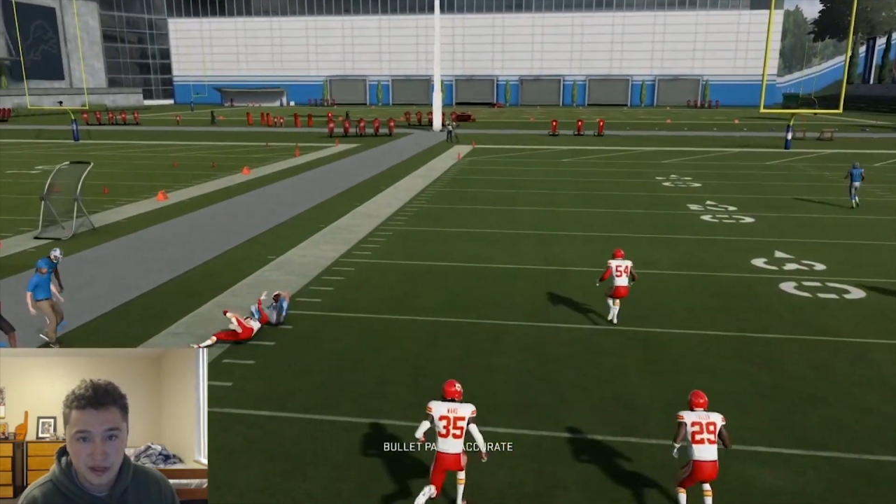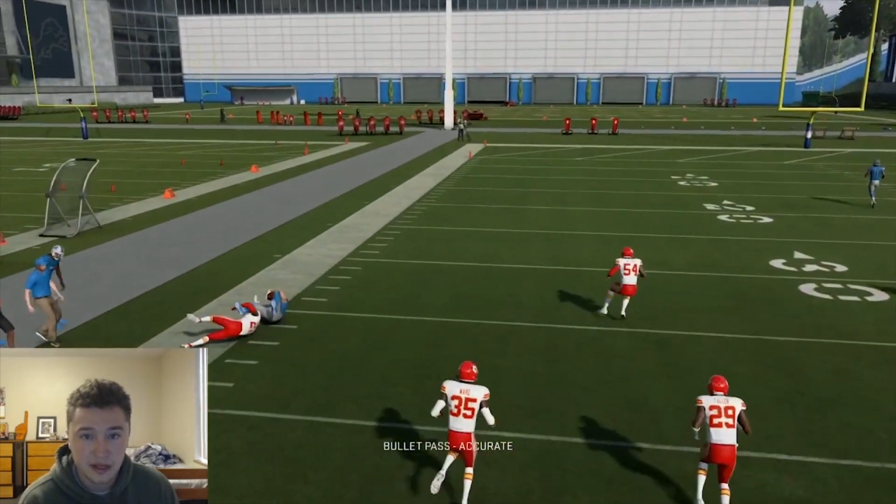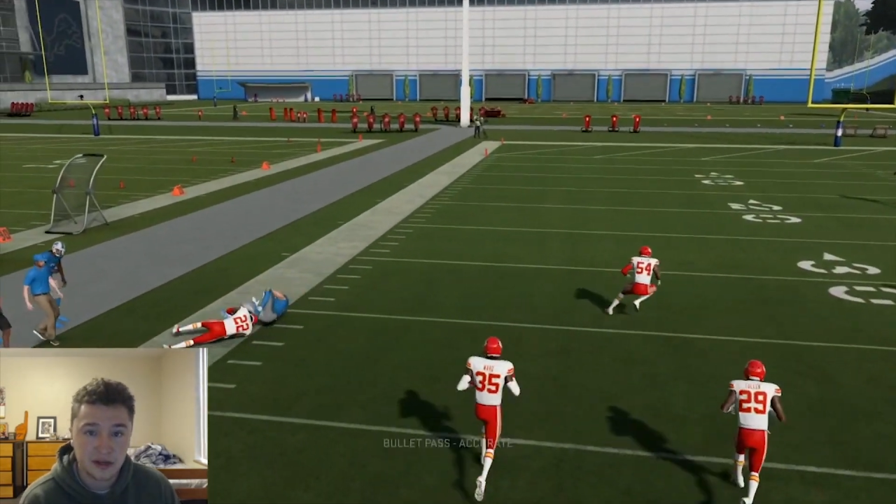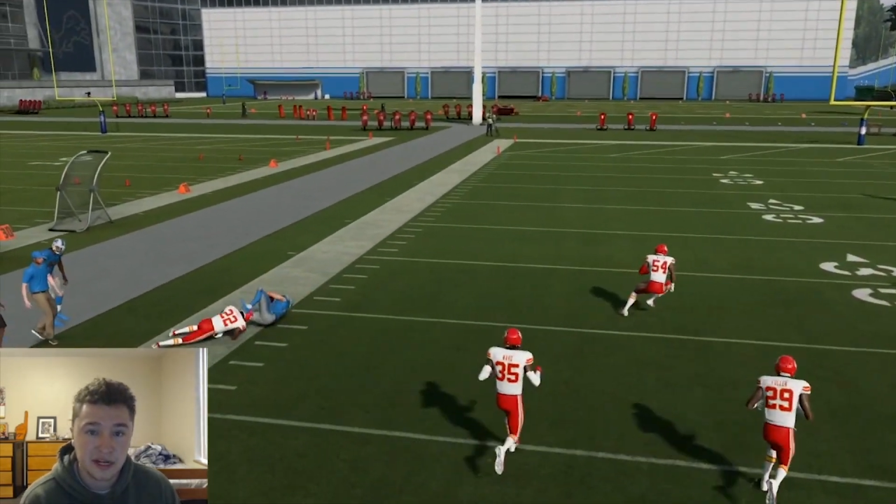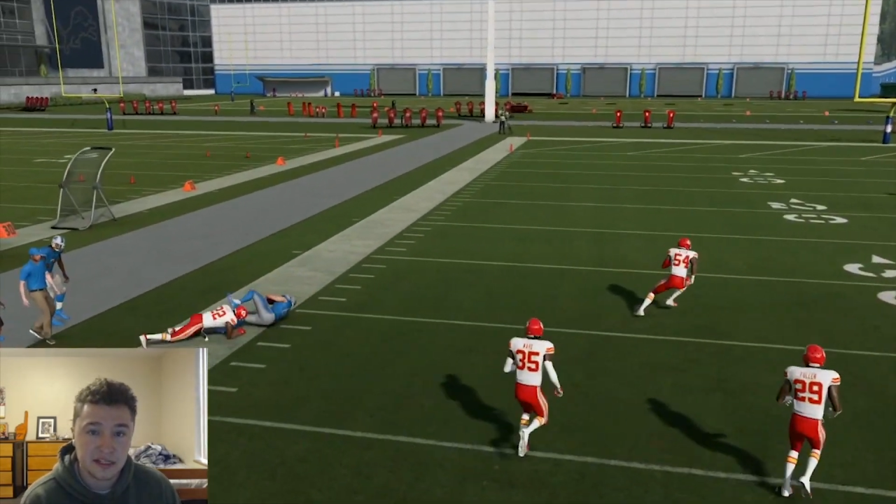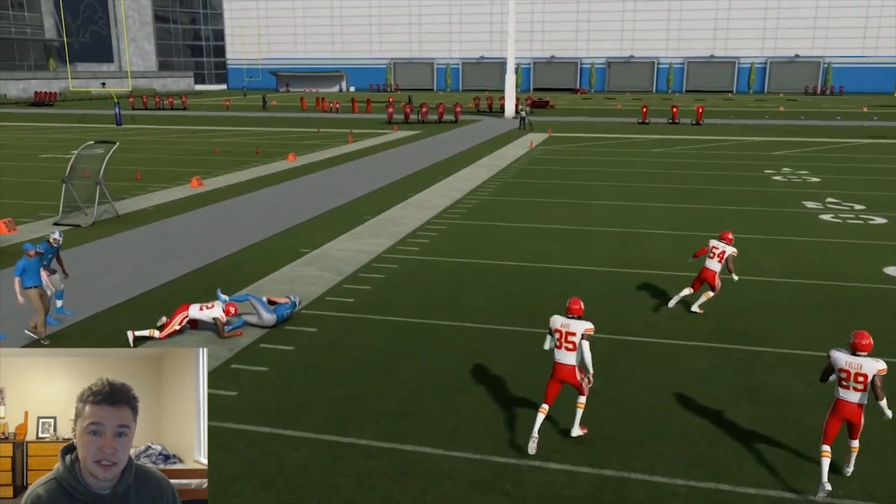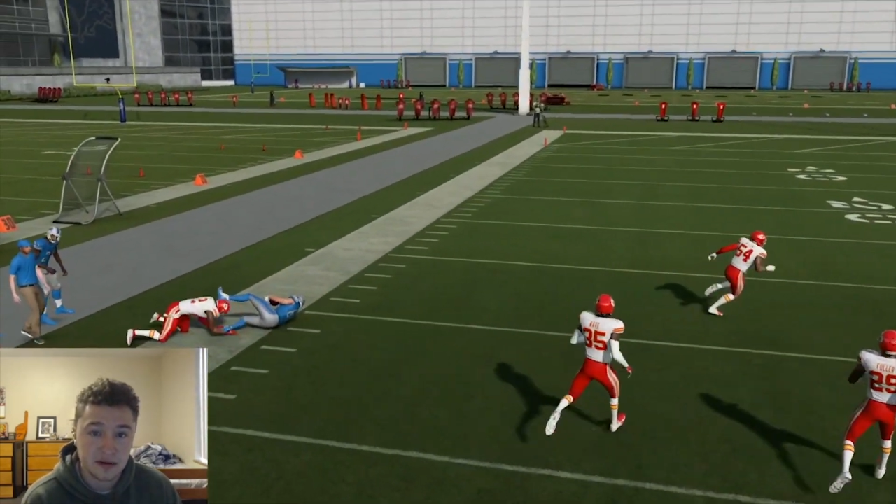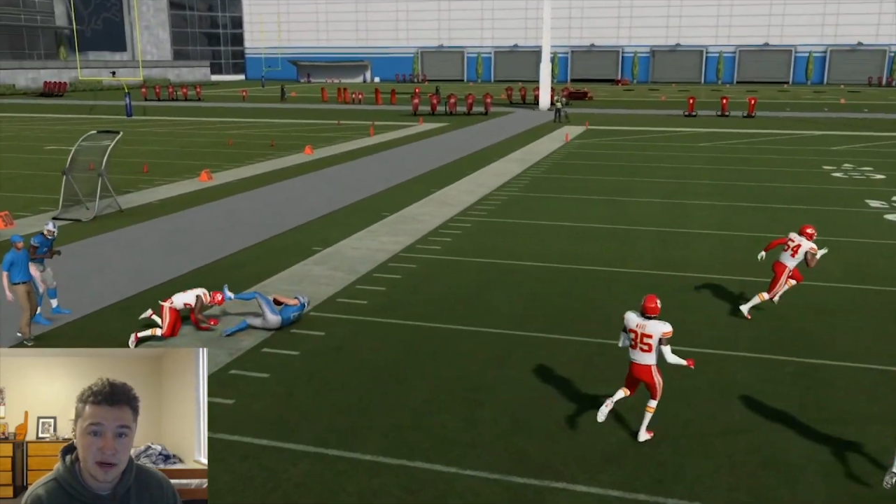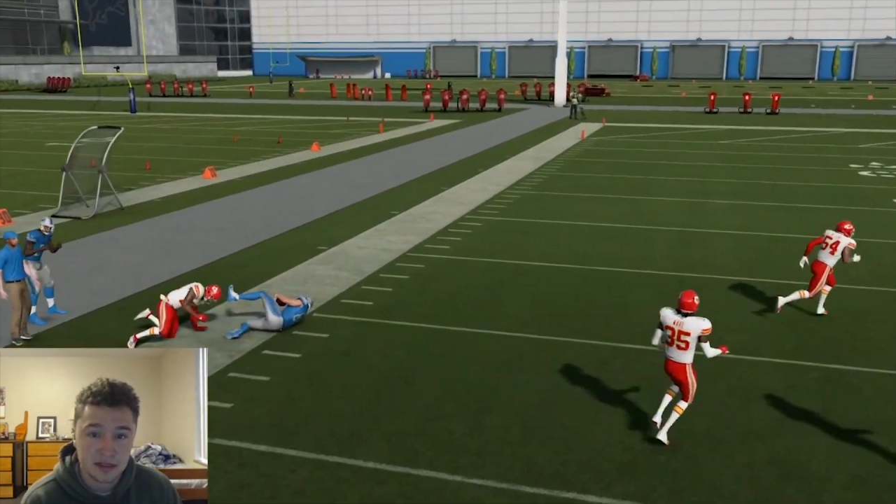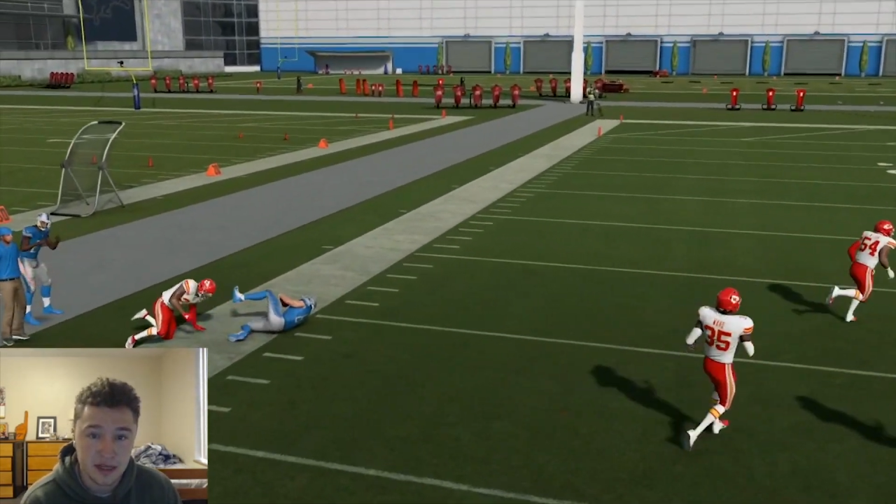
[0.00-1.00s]
And you guys see
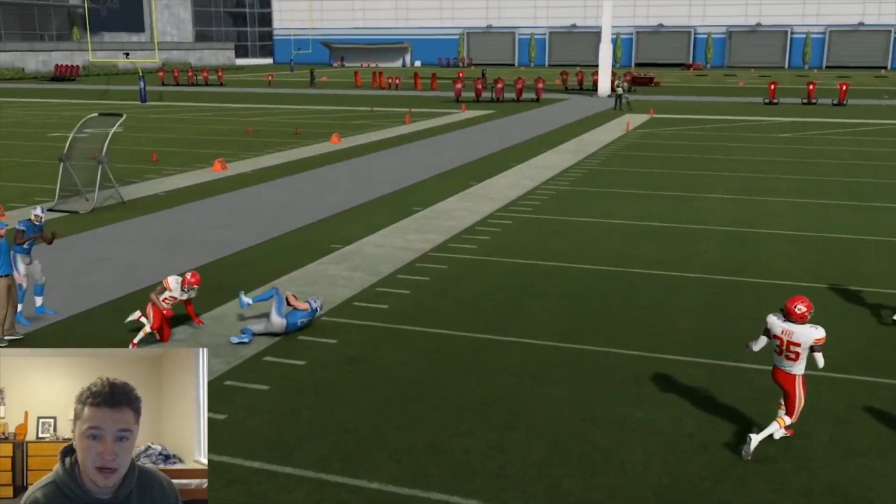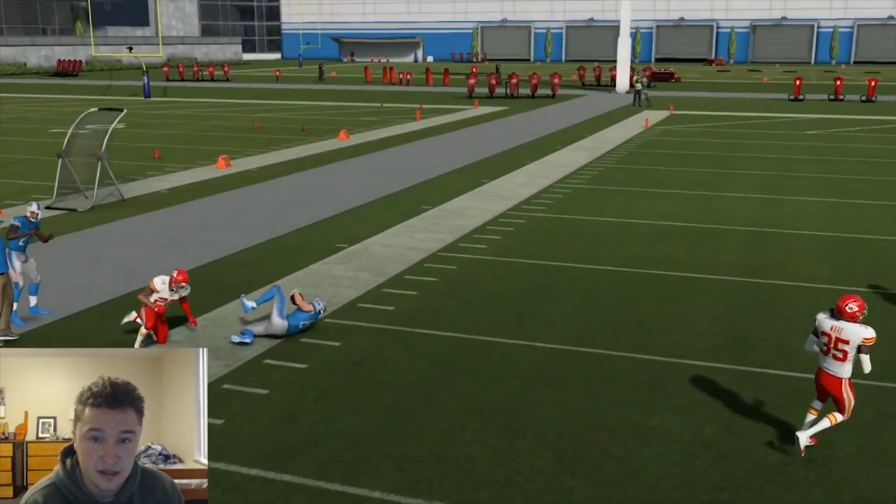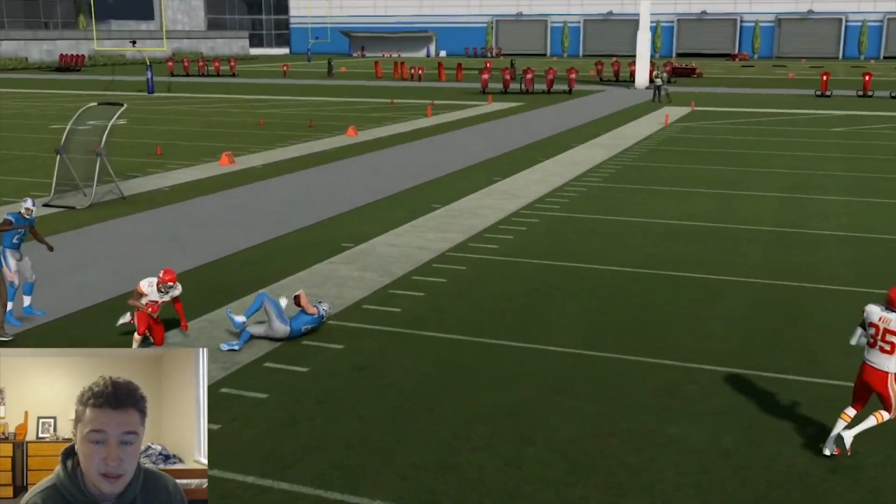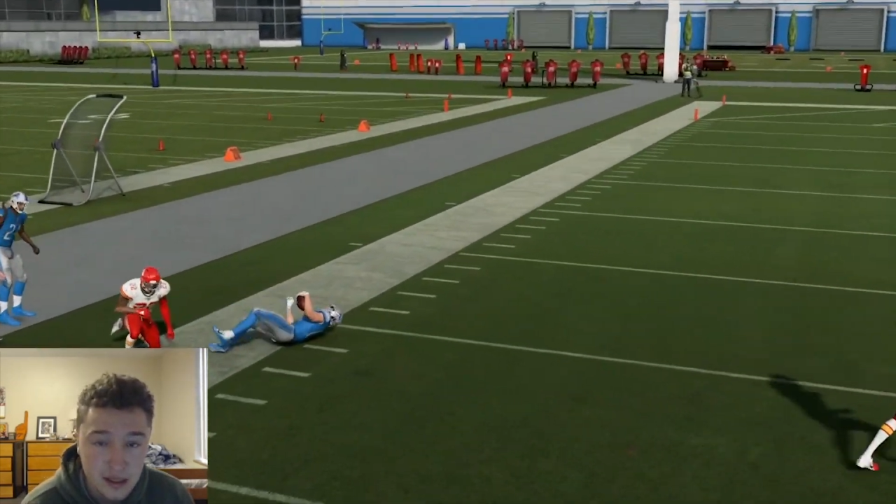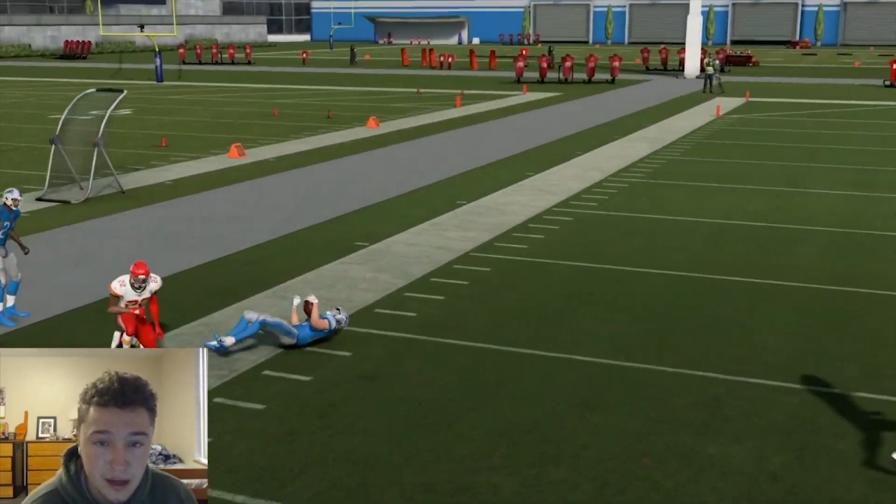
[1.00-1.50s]
right there,